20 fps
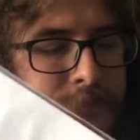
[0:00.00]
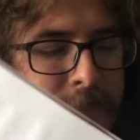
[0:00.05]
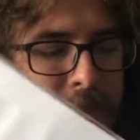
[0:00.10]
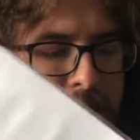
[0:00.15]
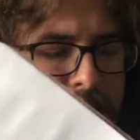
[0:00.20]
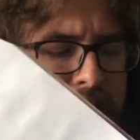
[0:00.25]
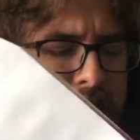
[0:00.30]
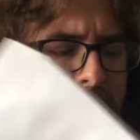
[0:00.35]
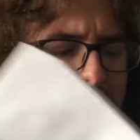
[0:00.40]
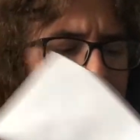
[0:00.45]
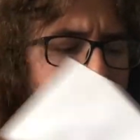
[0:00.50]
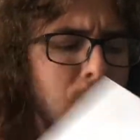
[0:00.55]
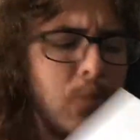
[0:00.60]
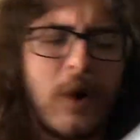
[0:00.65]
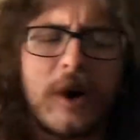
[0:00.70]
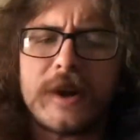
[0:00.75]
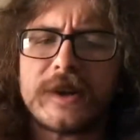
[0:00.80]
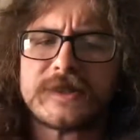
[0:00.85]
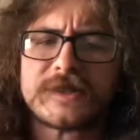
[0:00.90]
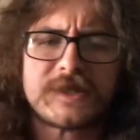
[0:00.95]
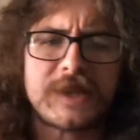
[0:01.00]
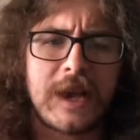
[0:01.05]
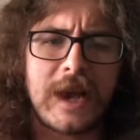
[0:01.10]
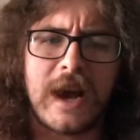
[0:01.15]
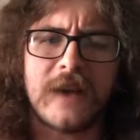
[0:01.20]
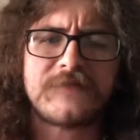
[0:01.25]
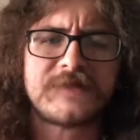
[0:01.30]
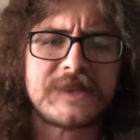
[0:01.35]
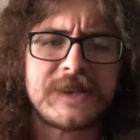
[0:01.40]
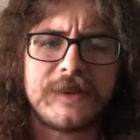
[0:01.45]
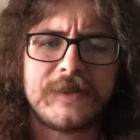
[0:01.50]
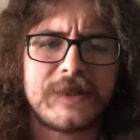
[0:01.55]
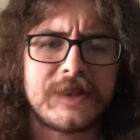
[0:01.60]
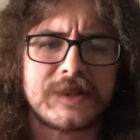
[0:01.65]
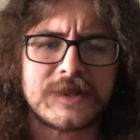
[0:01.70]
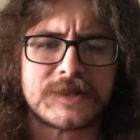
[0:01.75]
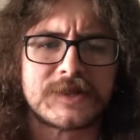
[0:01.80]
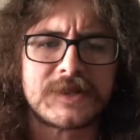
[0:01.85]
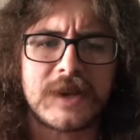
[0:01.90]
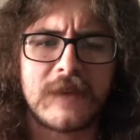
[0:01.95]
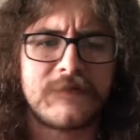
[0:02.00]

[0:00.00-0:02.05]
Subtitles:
Yeah, I want to say I've seen this